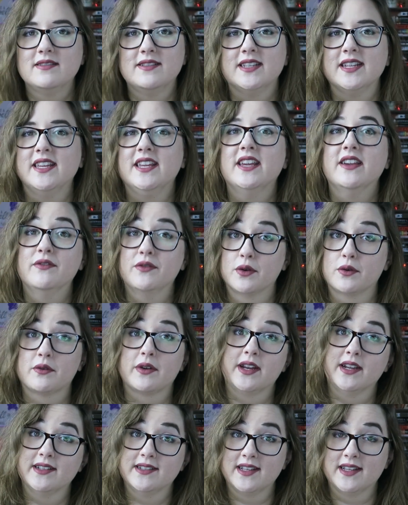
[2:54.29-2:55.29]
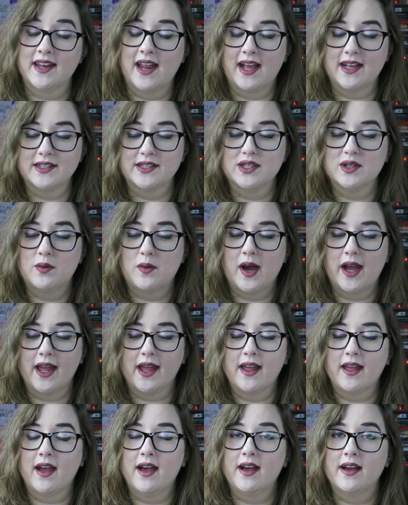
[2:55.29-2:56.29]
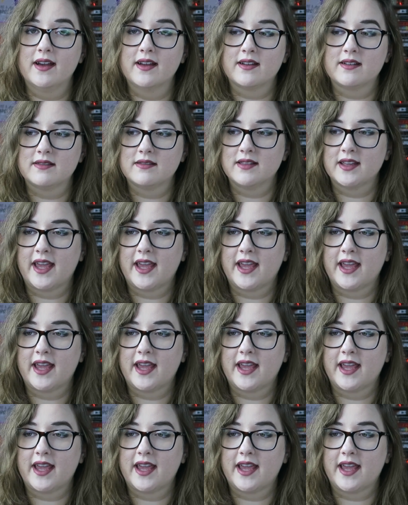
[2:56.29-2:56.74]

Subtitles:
to give a reason as to why